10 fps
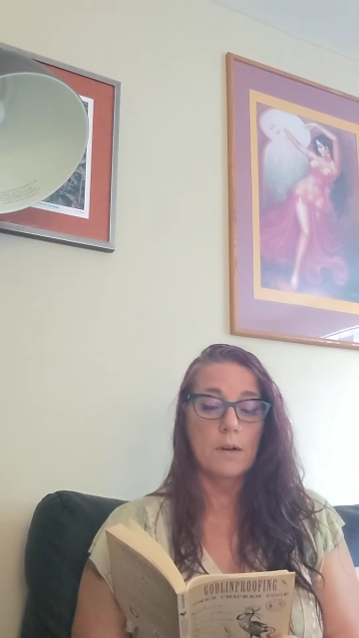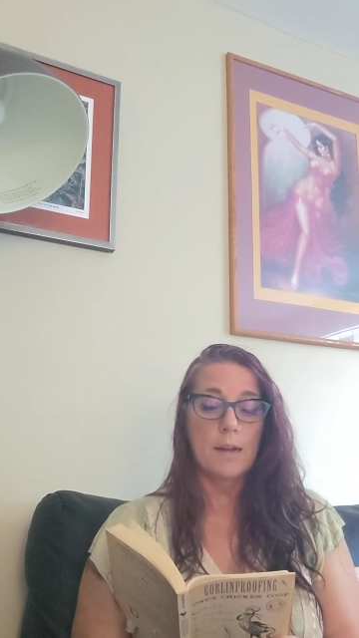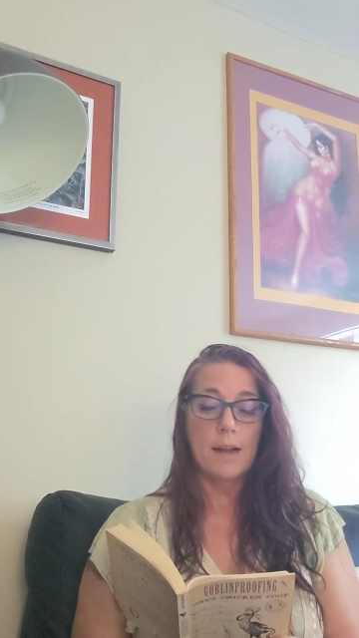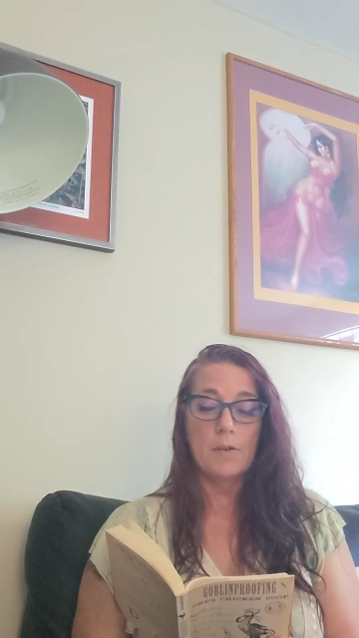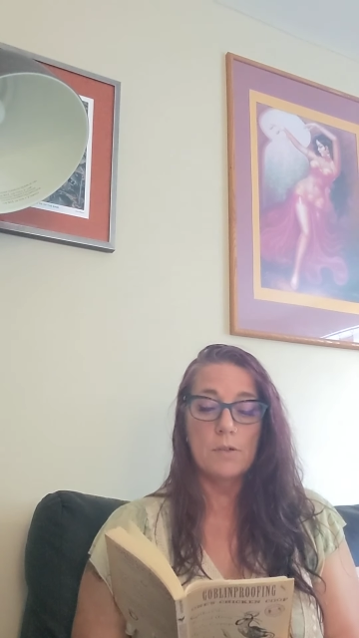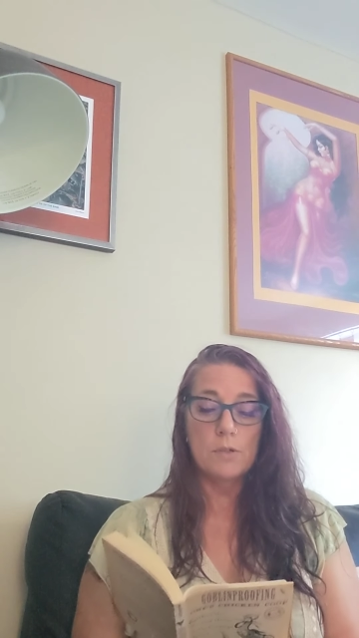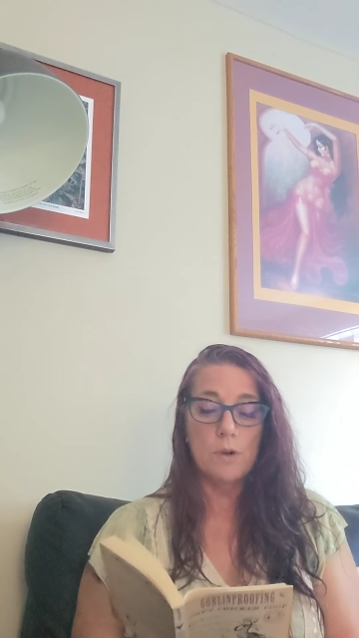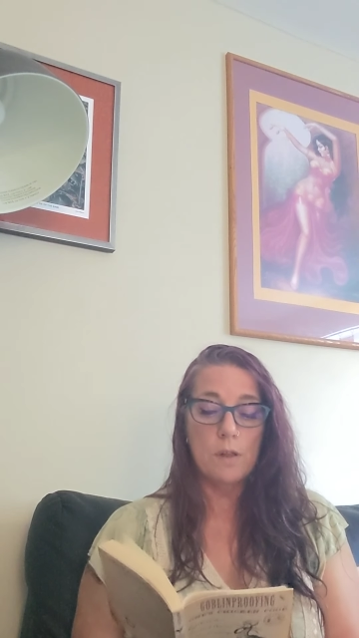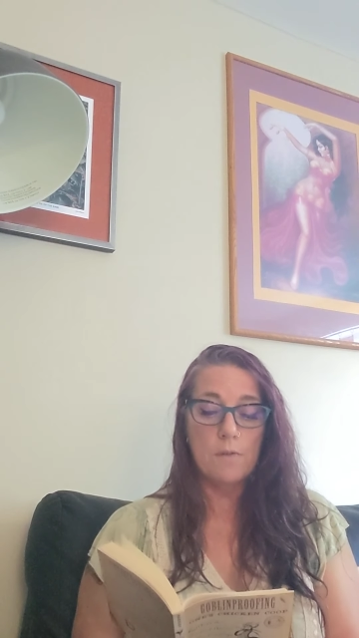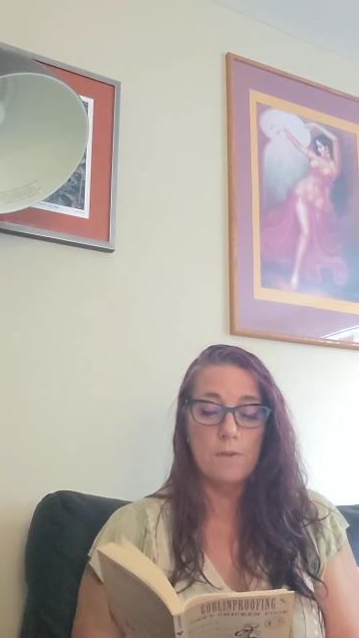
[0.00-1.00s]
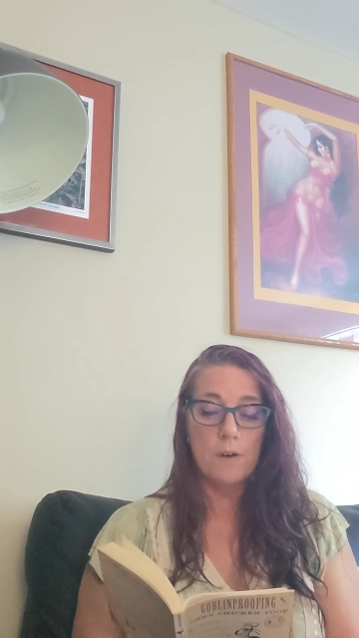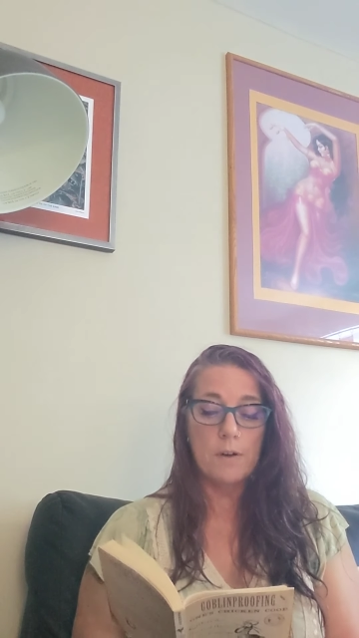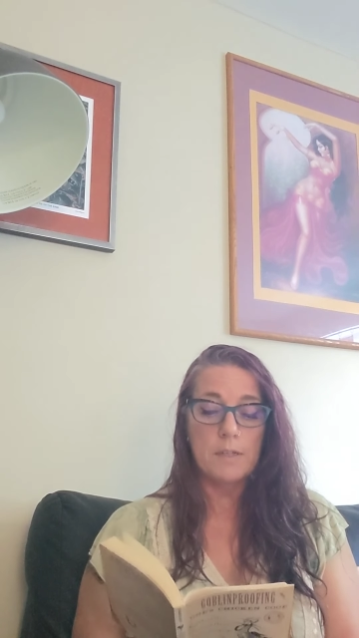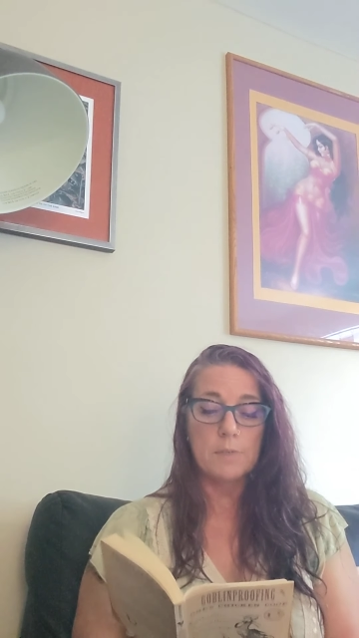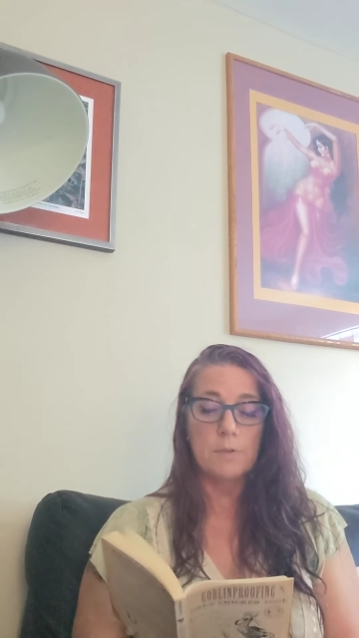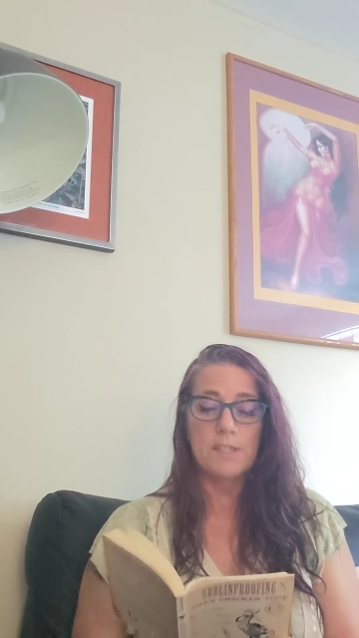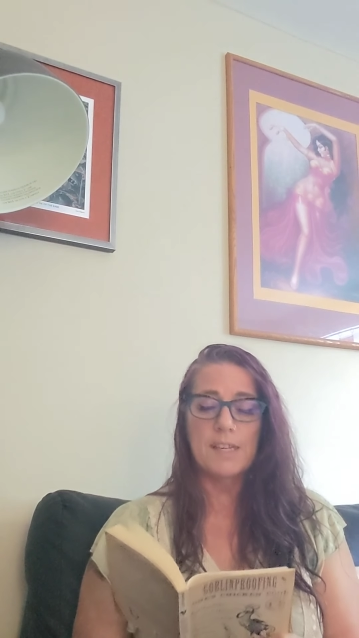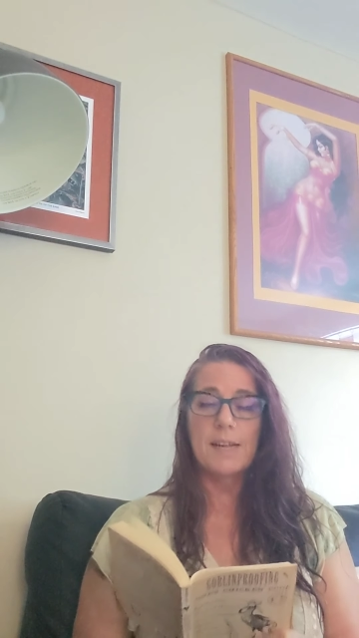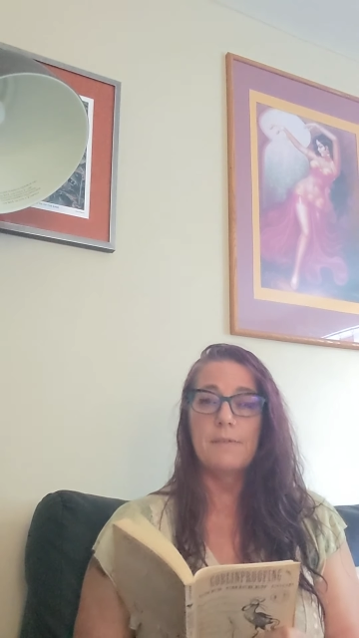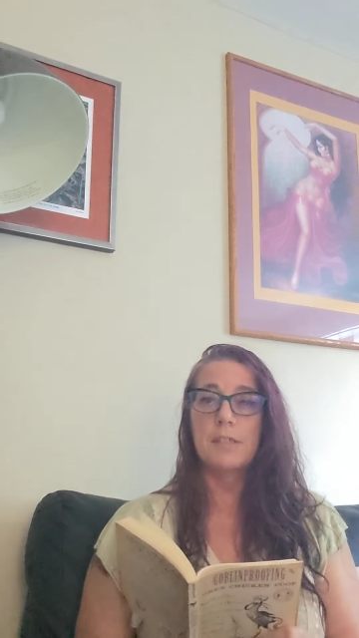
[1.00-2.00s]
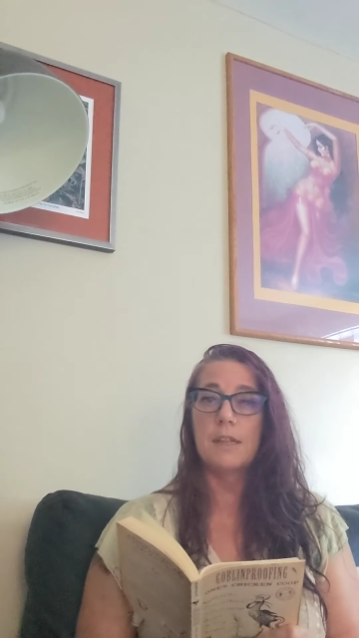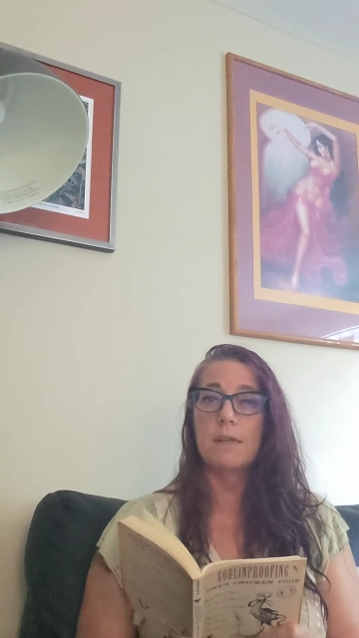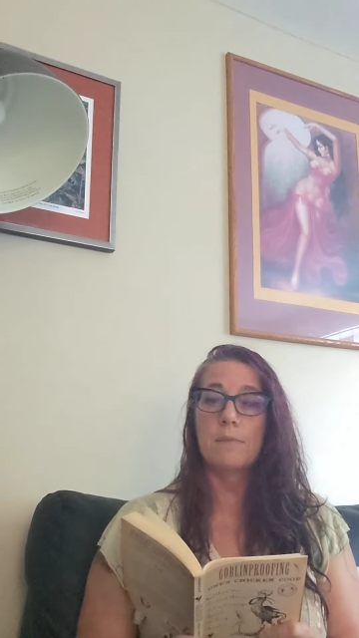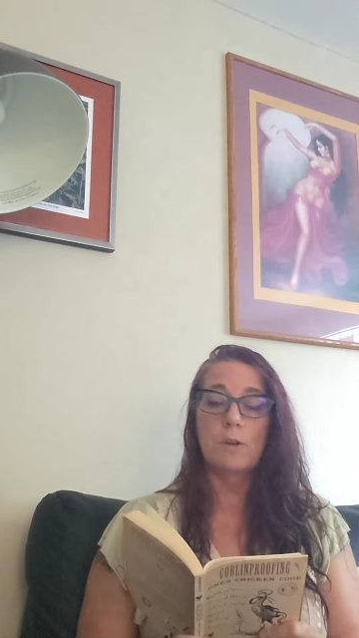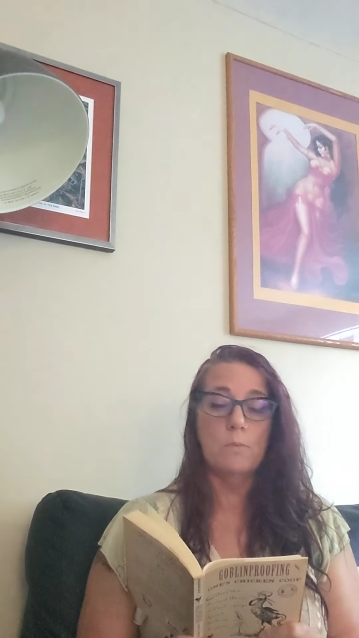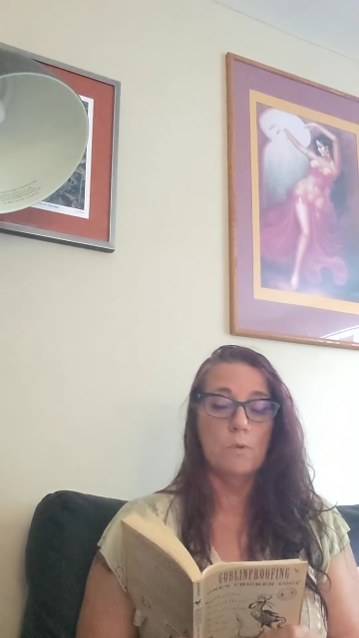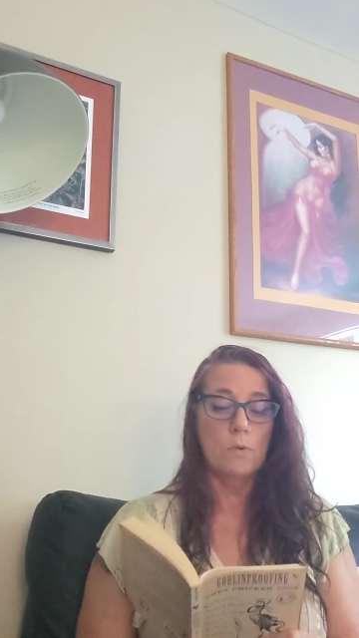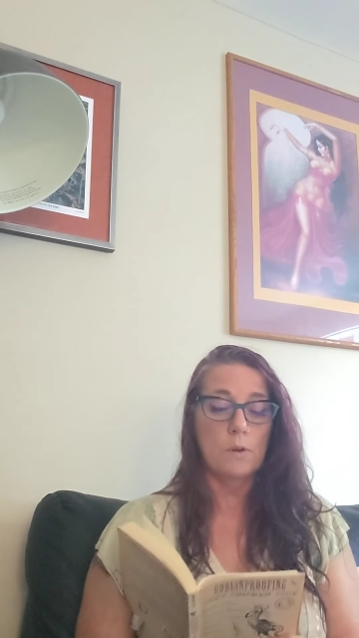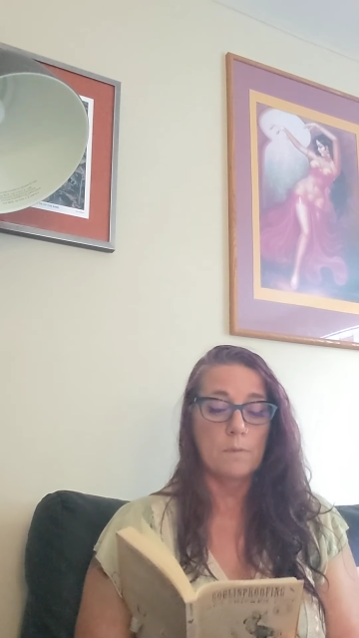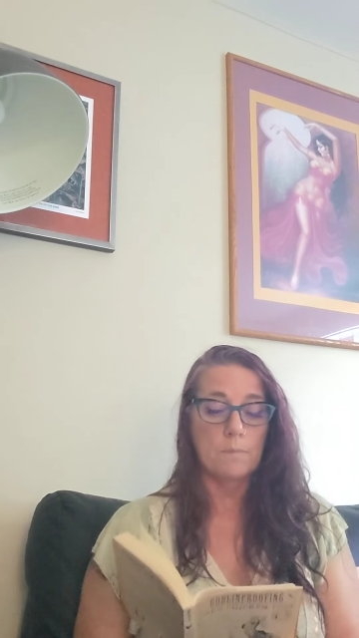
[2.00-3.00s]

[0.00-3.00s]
Announce to all the fairies we're slaves to them no more.